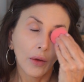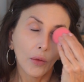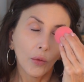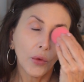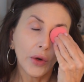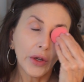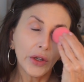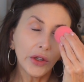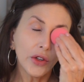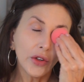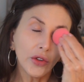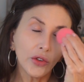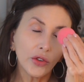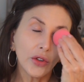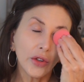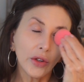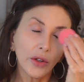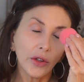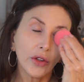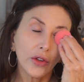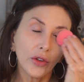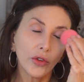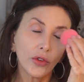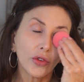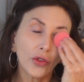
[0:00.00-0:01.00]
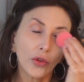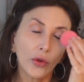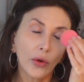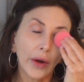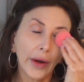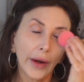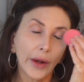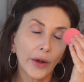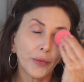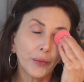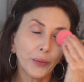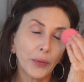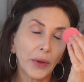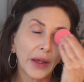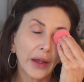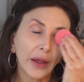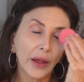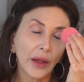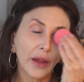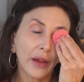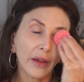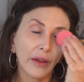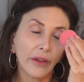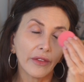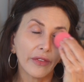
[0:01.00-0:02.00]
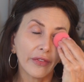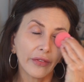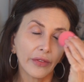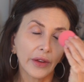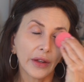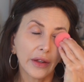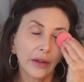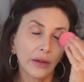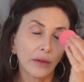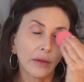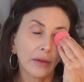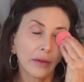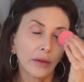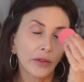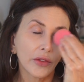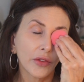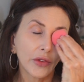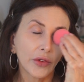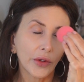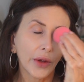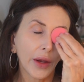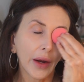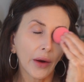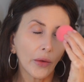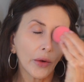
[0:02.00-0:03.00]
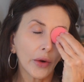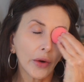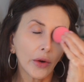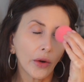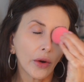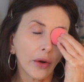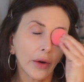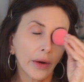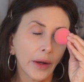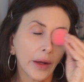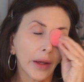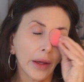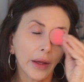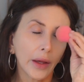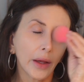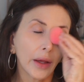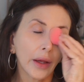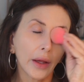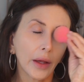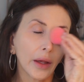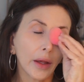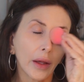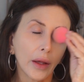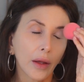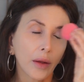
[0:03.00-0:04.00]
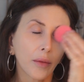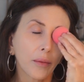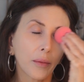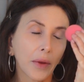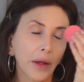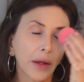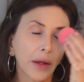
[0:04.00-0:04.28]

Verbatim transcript: We usually use ground beef and sour cream